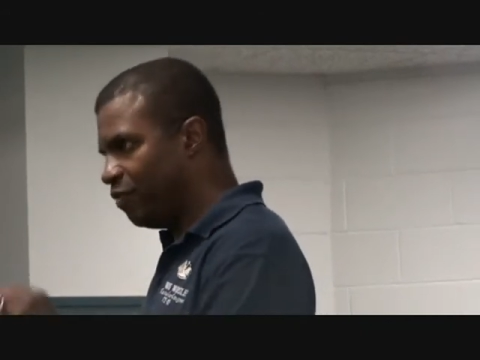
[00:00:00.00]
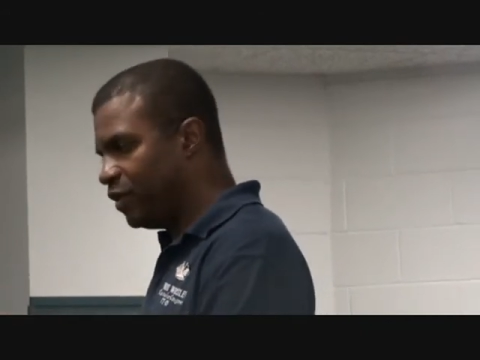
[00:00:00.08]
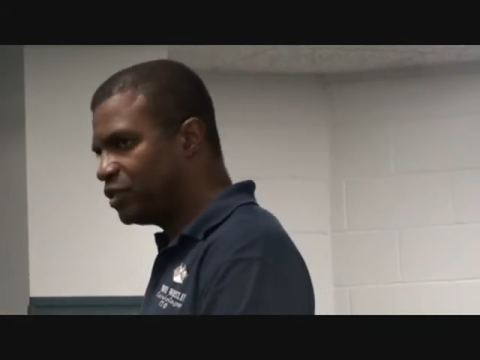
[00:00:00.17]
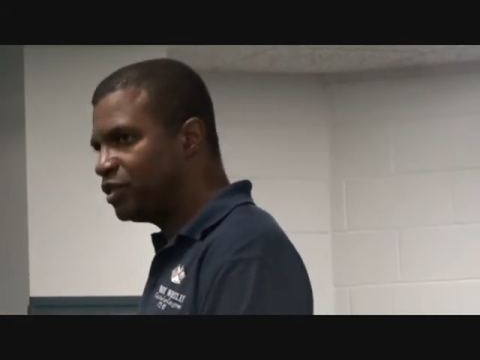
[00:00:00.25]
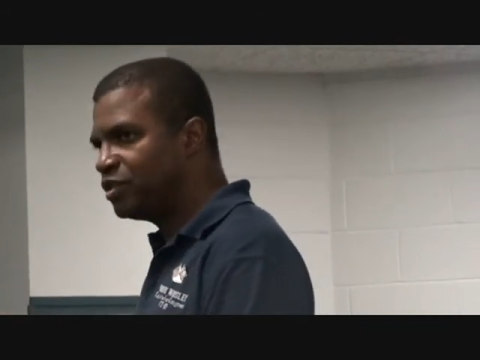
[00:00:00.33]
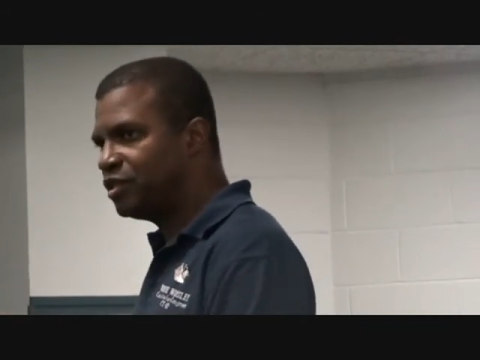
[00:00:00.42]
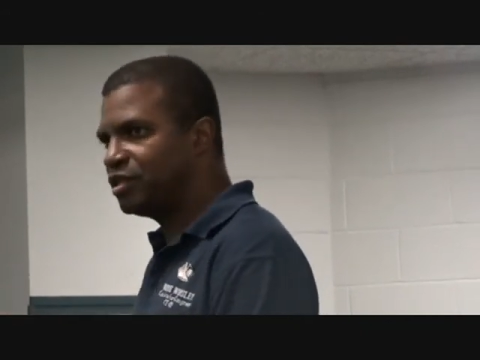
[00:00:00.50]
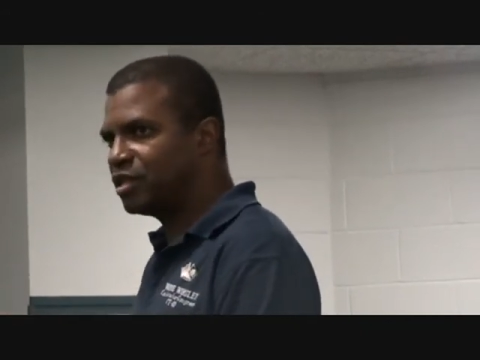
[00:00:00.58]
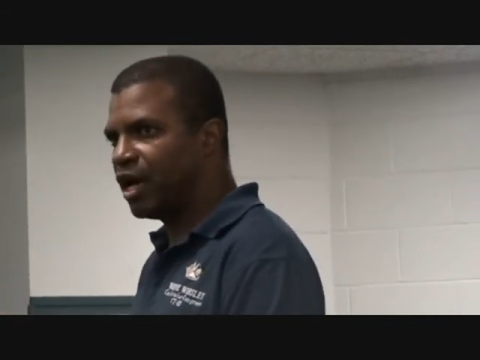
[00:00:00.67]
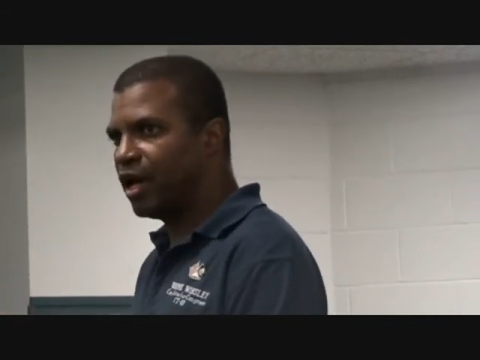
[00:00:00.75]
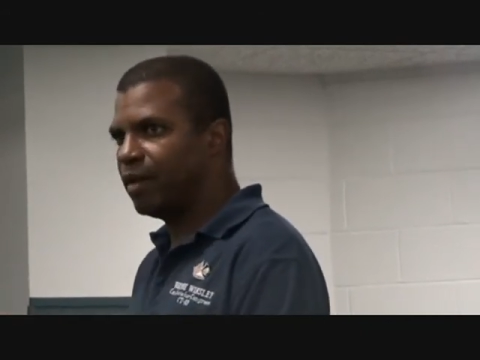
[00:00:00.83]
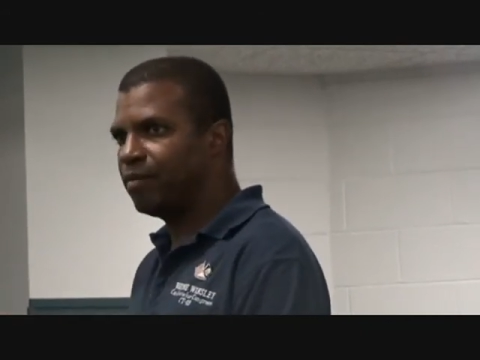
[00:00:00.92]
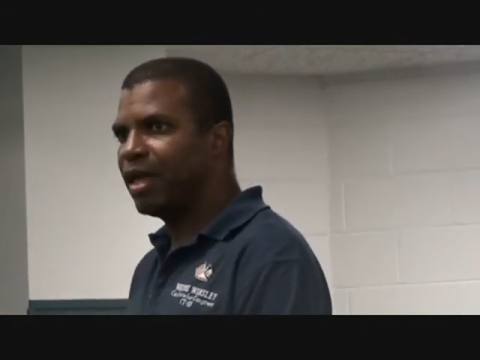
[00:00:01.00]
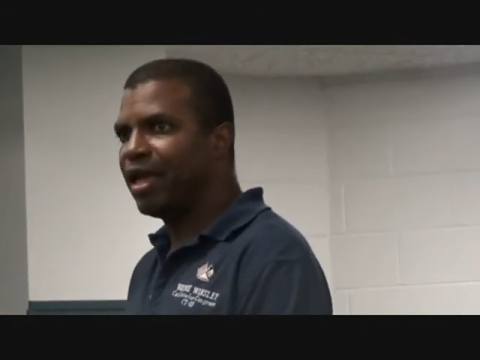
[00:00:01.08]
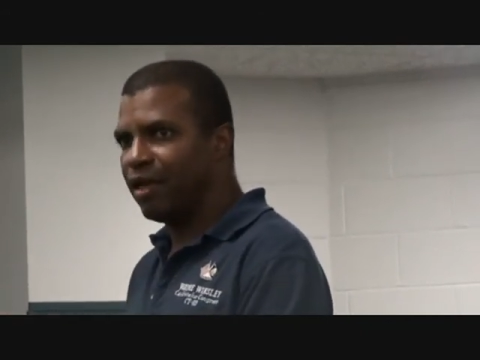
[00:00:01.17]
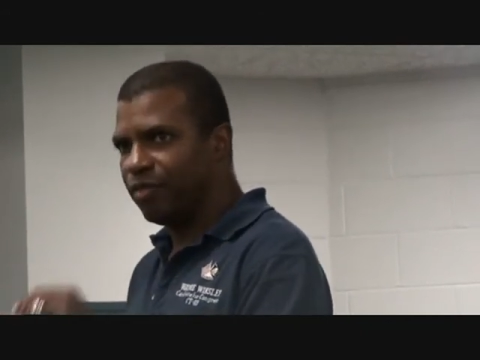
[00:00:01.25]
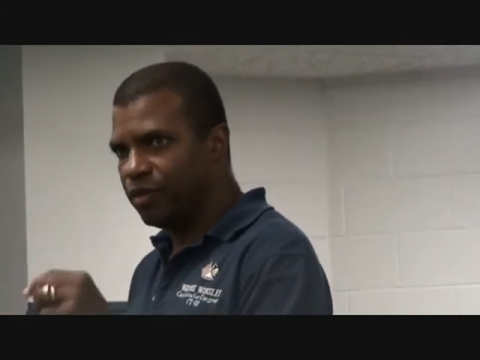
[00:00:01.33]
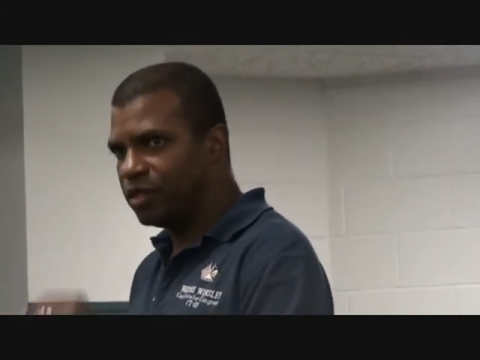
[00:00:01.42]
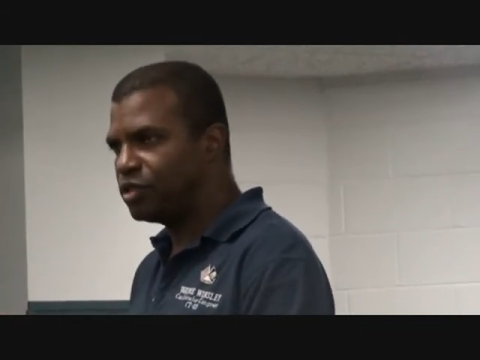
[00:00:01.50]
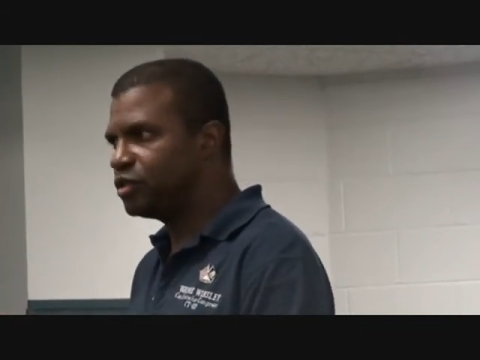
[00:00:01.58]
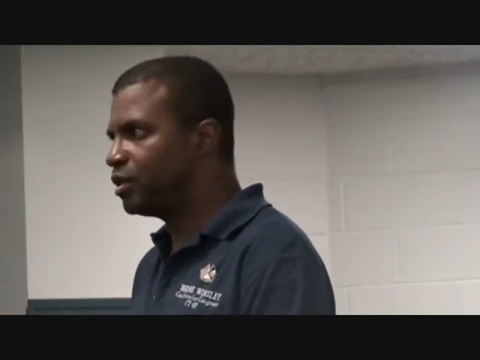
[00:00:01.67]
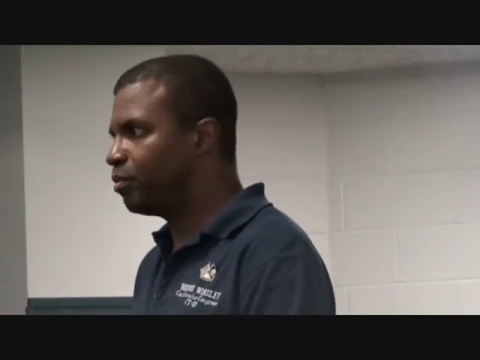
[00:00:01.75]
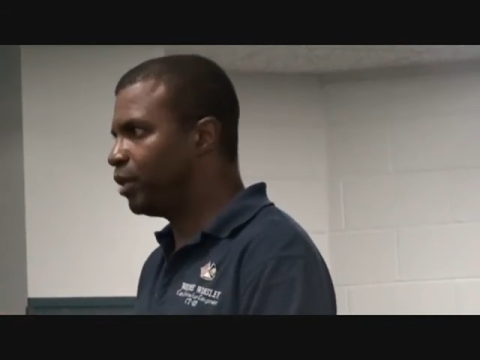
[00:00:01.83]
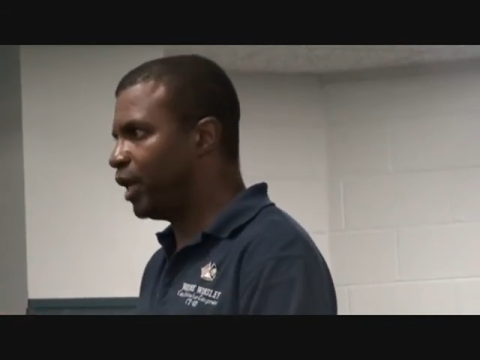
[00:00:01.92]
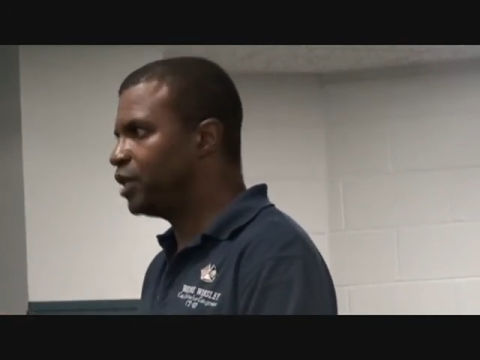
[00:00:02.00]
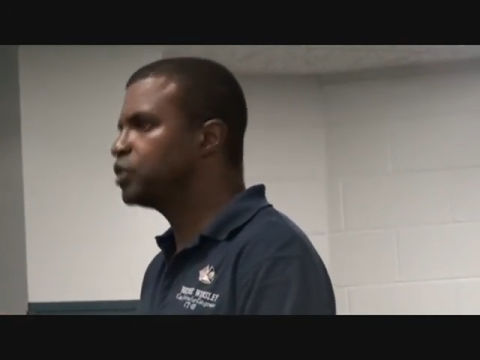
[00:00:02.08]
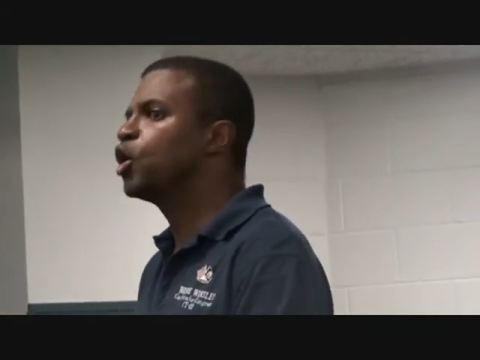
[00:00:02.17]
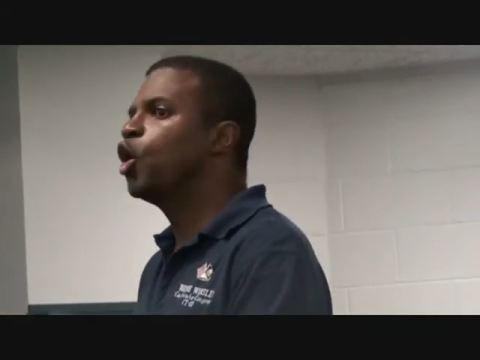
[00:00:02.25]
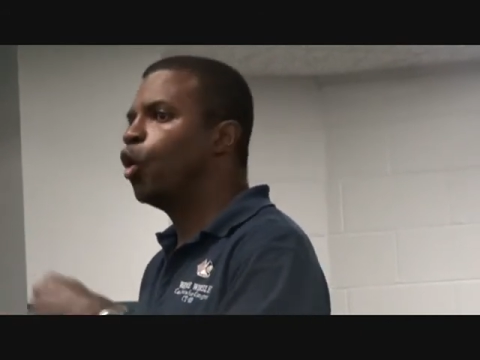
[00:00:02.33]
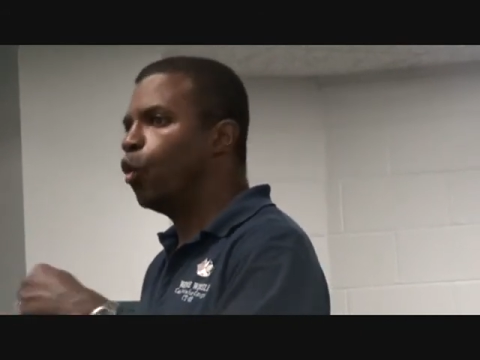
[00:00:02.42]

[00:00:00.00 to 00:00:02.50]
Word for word: This is the time. This is the place.